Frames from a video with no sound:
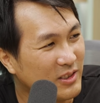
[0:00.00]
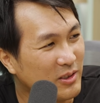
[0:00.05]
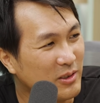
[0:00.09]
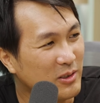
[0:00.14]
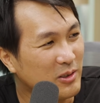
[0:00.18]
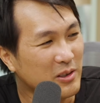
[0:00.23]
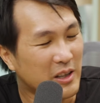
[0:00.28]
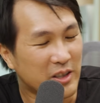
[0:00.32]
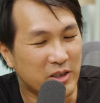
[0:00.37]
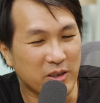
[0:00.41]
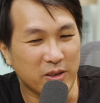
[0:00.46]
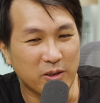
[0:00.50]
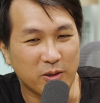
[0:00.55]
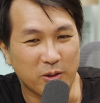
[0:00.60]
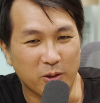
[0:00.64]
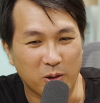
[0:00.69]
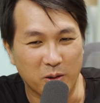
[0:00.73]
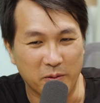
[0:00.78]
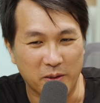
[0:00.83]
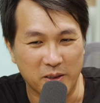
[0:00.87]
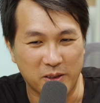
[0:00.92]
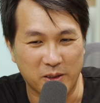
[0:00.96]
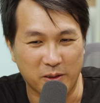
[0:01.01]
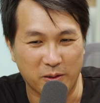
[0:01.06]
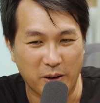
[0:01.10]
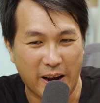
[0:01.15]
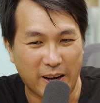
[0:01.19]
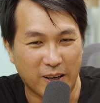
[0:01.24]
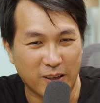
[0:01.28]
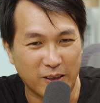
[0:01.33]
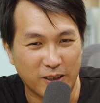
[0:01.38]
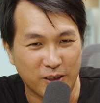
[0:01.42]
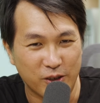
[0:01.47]
So you don't actually know if it's a
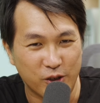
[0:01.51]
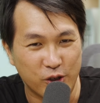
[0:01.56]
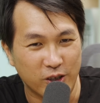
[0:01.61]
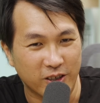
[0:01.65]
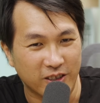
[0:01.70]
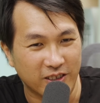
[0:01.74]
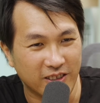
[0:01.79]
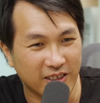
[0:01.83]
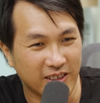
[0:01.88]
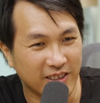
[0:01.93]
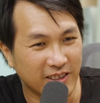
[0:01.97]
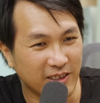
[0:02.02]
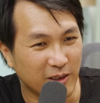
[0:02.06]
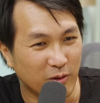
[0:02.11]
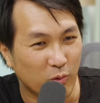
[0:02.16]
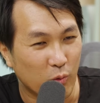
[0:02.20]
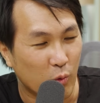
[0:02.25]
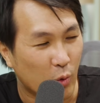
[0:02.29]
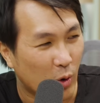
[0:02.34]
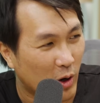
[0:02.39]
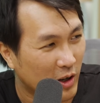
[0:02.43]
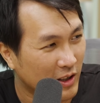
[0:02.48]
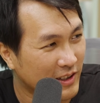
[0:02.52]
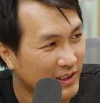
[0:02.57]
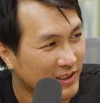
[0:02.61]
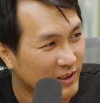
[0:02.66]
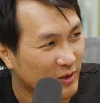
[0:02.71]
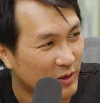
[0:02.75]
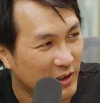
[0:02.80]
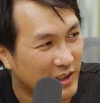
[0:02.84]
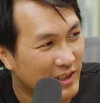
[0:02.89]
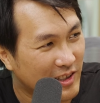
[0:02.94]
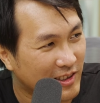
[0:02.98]
legit wallet
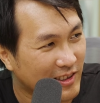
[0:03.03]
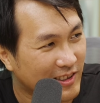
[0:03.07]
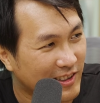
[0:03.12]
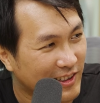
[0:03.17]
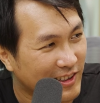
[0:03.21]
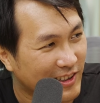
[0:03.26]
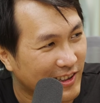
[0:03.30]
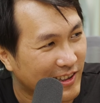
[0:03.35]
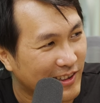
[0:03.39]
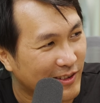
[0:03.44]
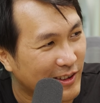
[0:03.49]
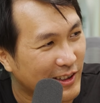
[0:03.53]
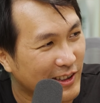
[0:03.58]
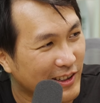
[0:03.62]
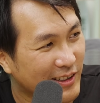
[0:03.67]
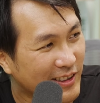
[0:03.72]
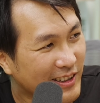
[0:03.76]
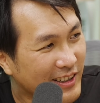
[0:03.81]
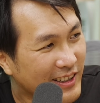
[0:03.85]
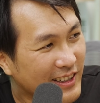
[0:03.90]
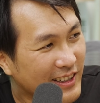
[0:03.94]
or anything like that, right?